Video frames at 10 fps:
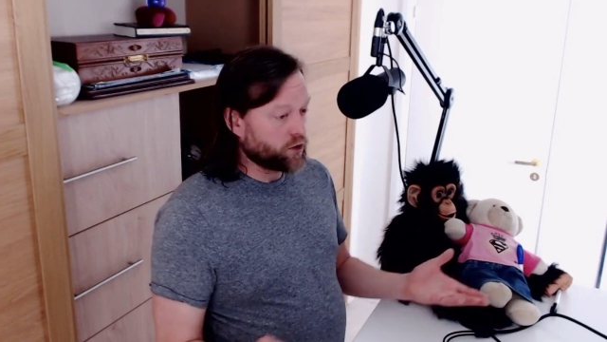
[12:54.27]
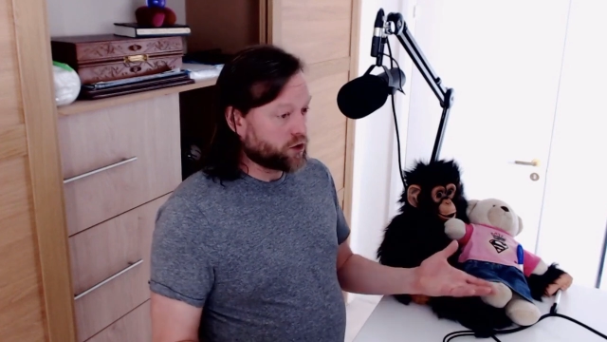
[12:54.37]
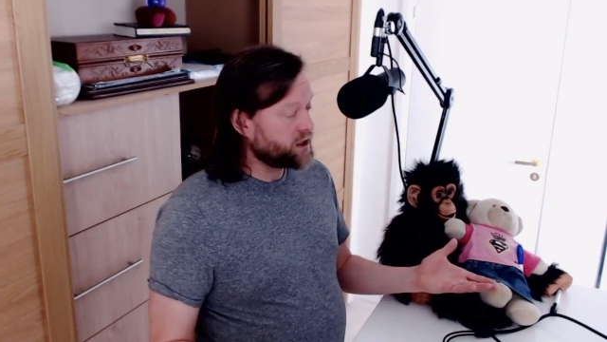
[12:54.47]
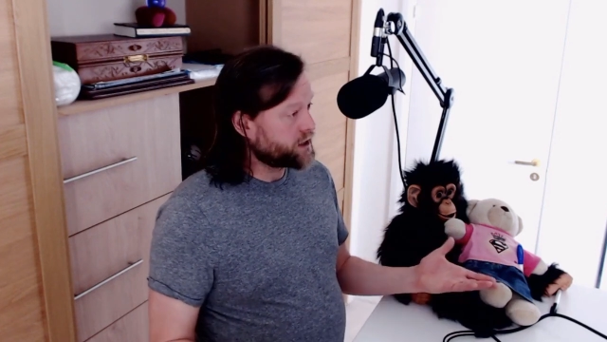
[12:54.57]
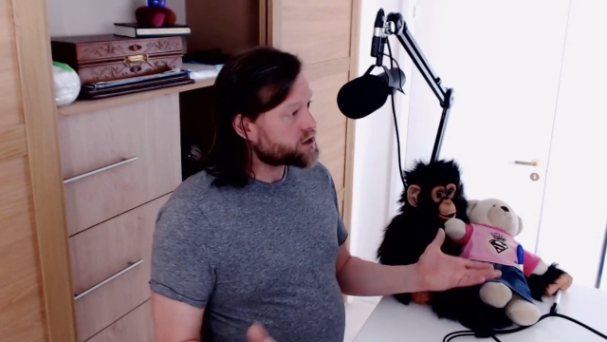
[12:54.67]

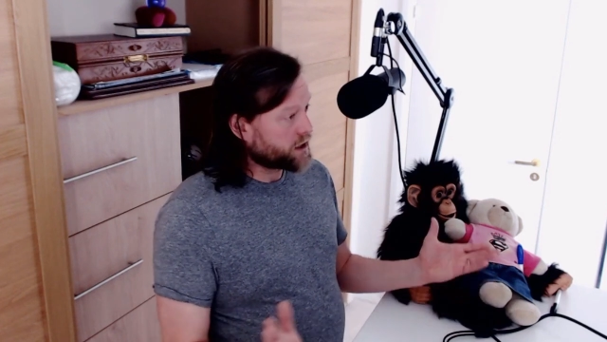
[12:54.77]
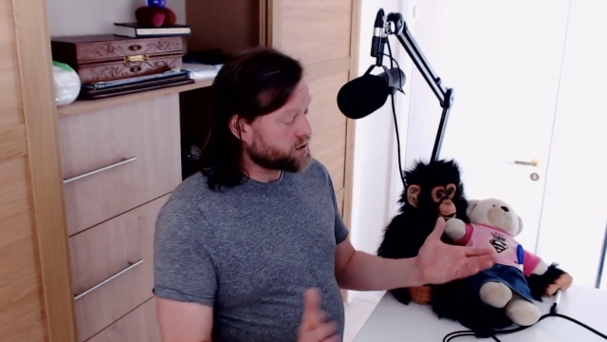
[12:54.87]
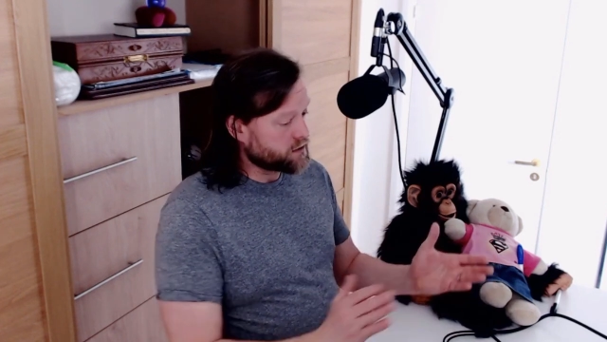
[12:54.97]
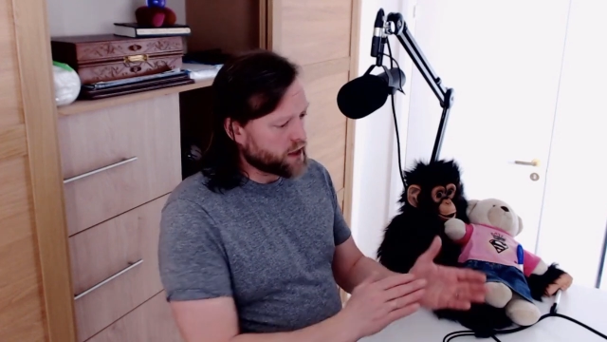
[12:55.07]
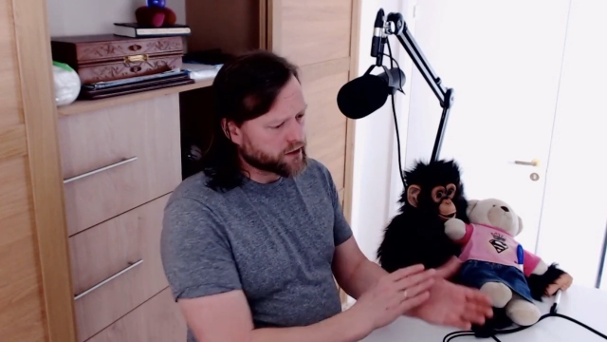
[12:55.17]
leash. I
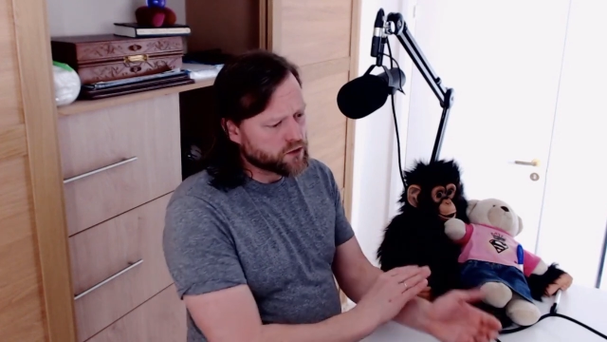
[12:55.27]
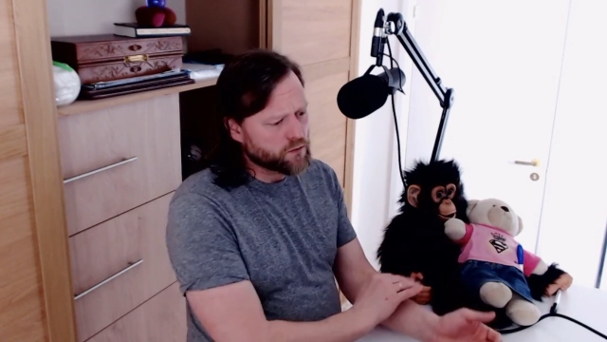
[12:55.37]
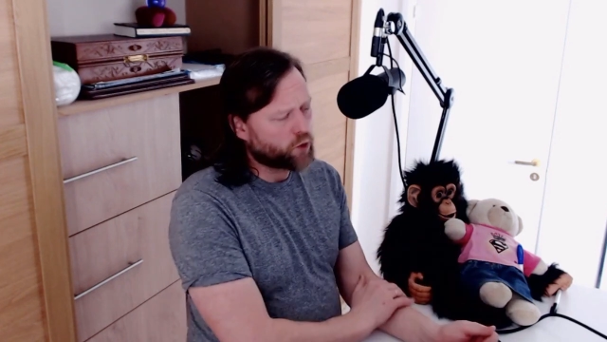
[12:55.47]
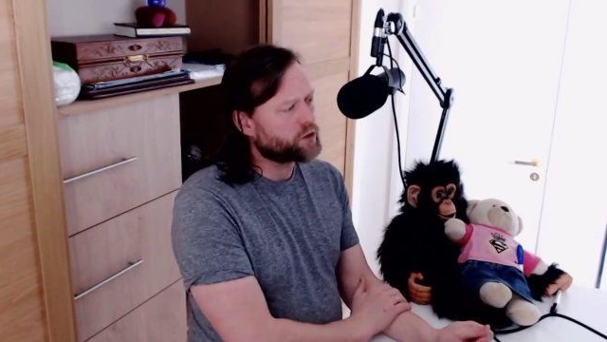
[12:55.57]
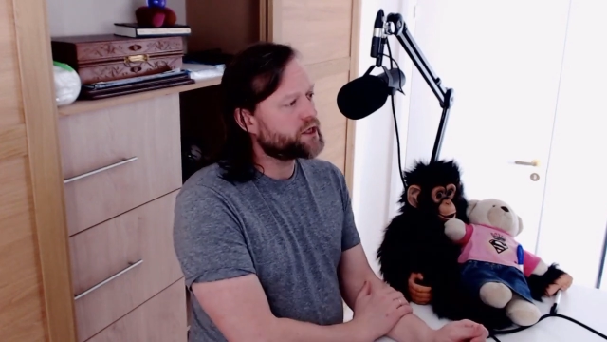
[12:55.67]
could do
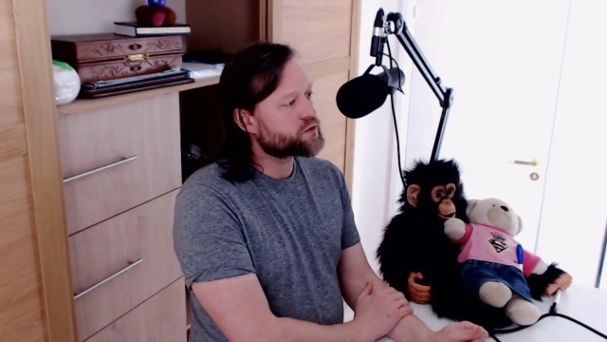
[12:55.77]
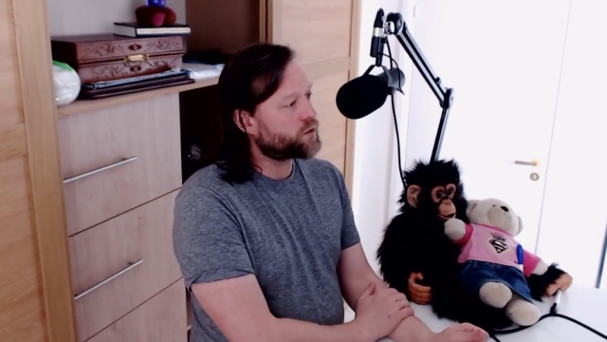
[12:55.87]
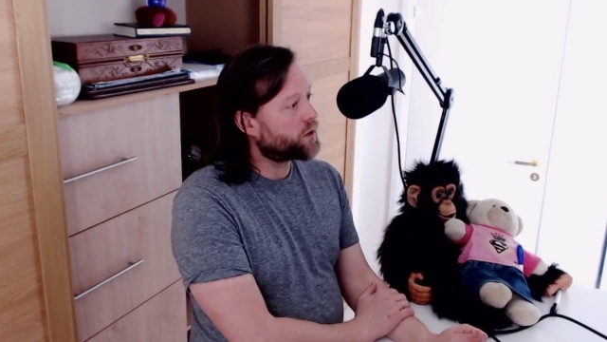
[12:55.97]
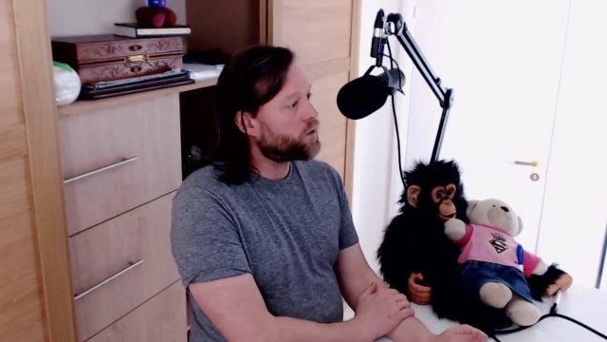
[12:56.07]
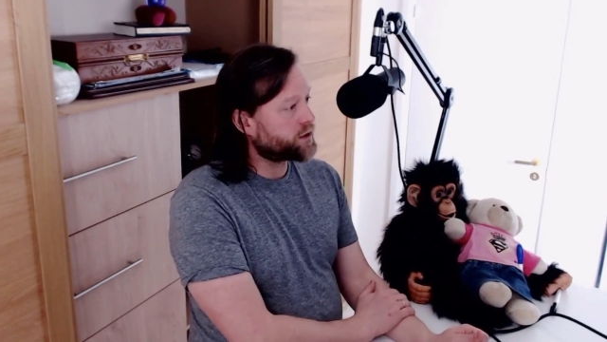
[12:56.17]
more or less what
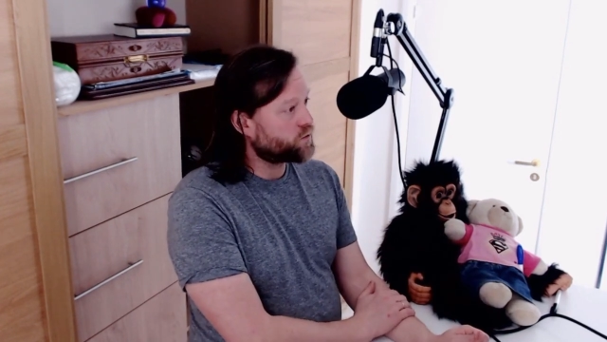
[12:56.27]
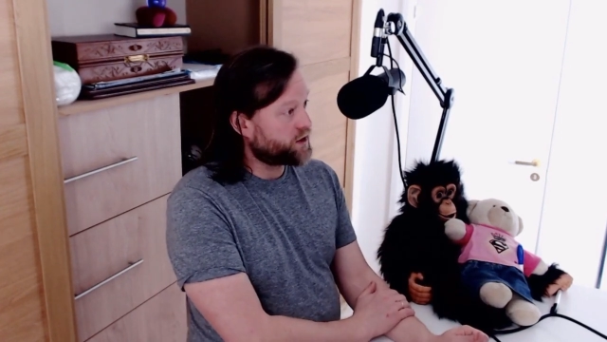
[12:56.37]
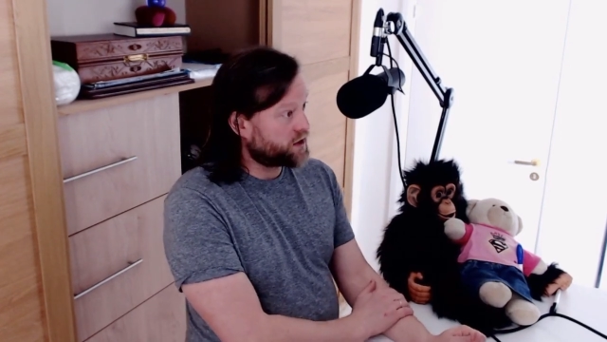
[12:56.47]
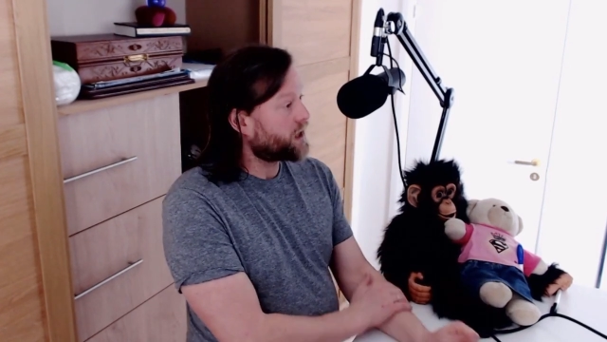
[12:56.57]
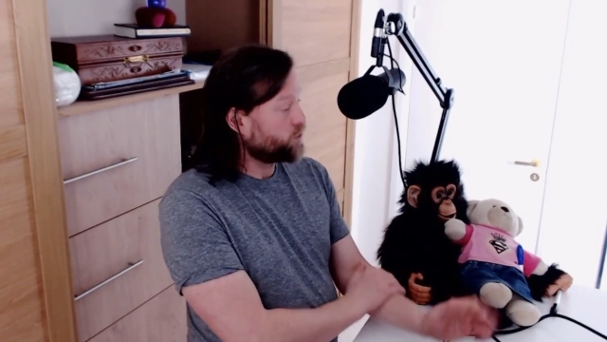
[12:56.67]
I wanted with
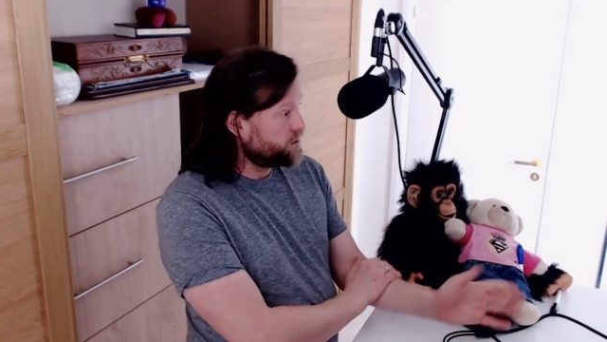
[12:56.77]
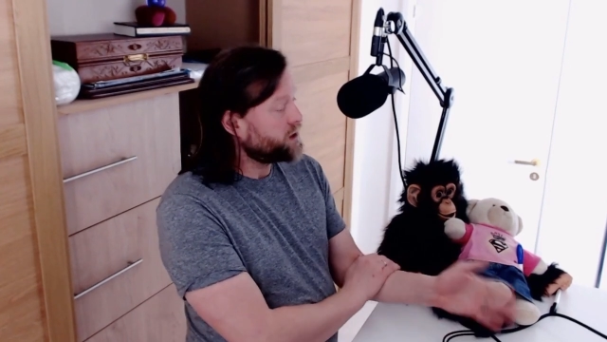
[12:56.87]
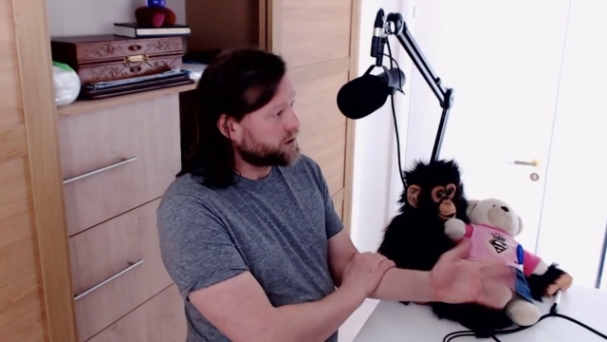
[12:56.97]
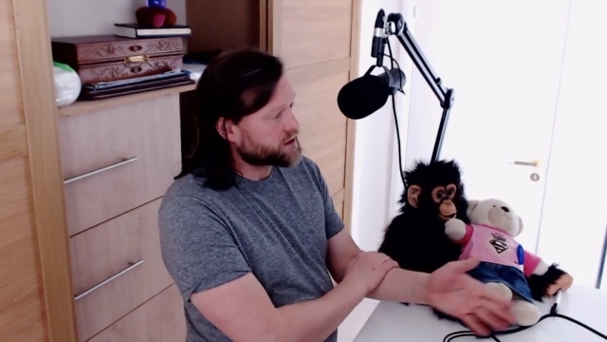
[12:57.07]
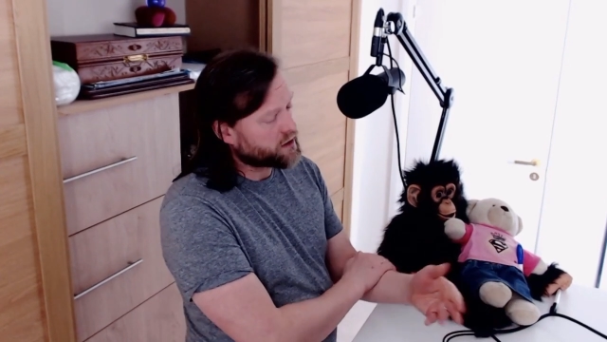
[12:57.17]
it, and I
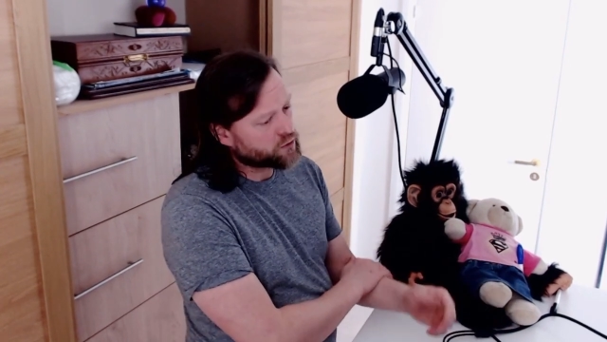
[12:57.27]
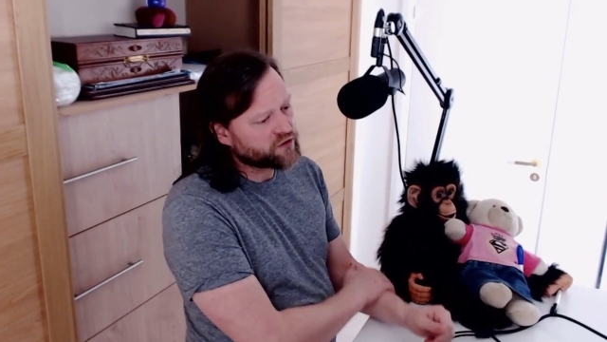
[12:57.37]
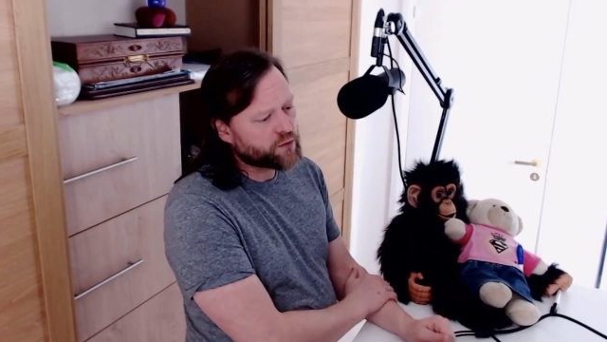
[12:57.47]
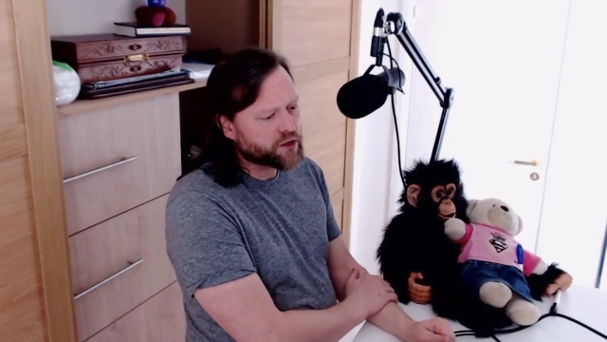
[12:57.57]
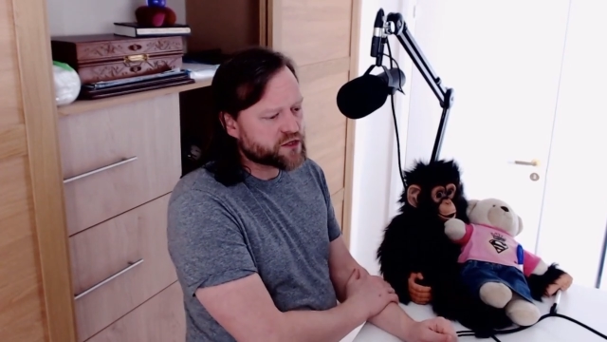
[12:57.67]
rebuilt a number
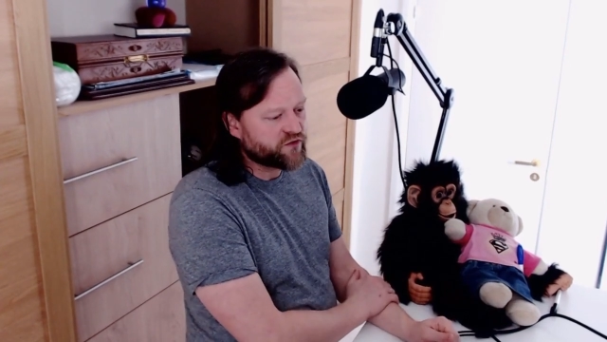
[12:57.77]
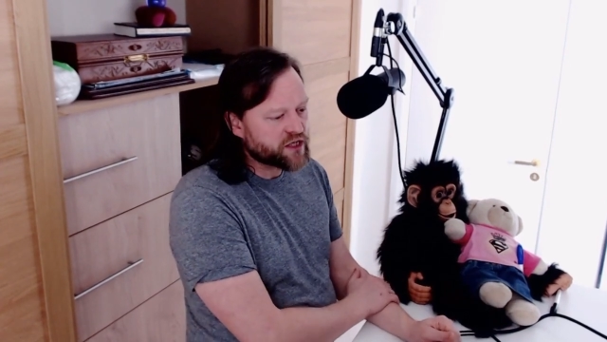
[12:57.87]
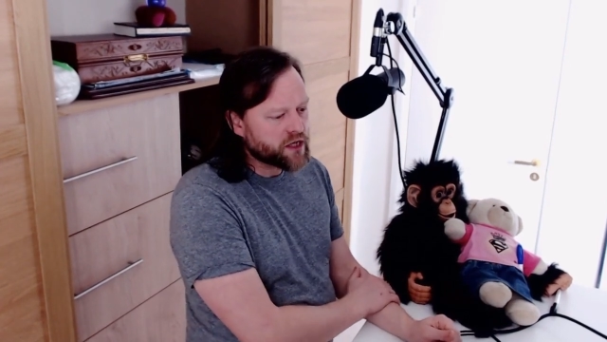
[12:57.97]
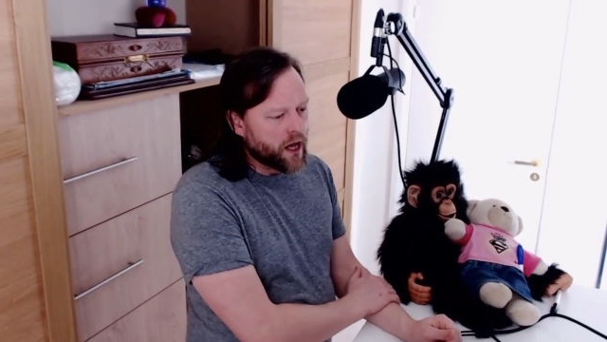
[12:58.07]
of parts of it.